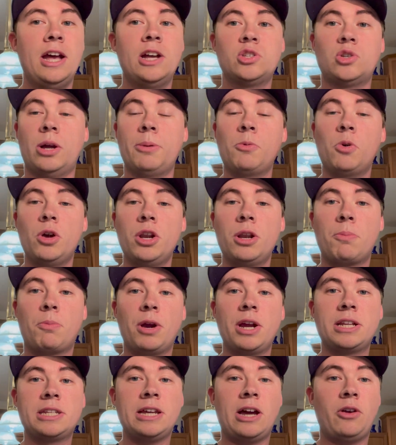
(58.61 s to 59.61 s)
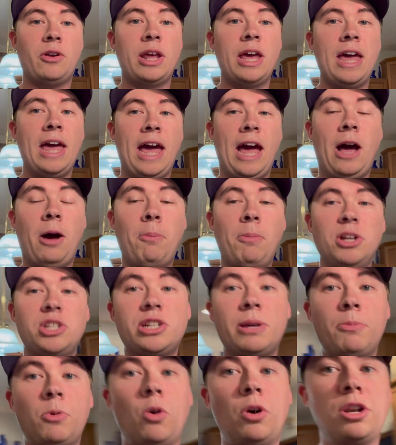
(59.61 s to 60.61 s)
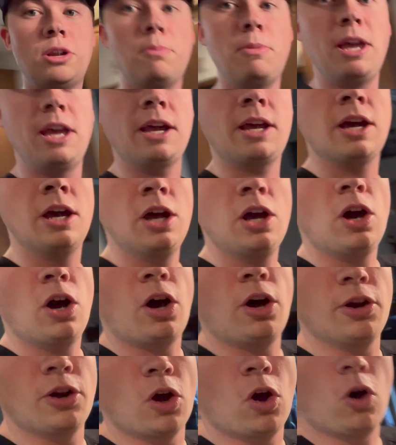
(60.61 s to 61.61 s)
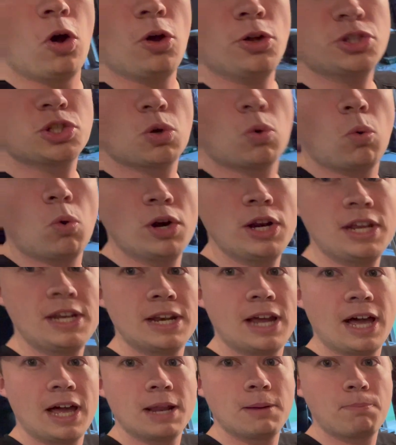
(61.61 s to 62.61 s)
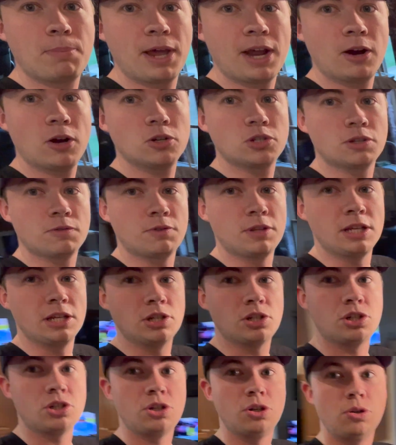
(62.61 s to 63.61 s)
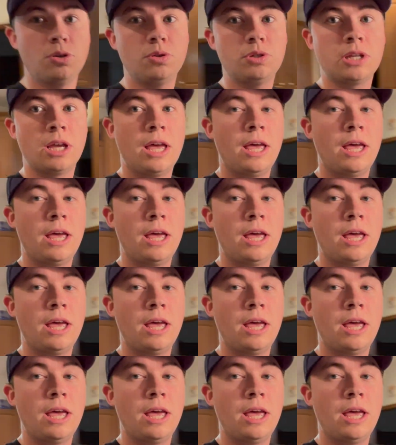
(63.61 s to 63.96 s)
So I'm going to break down how much I'm going to make on all 29 pairs of these shoes,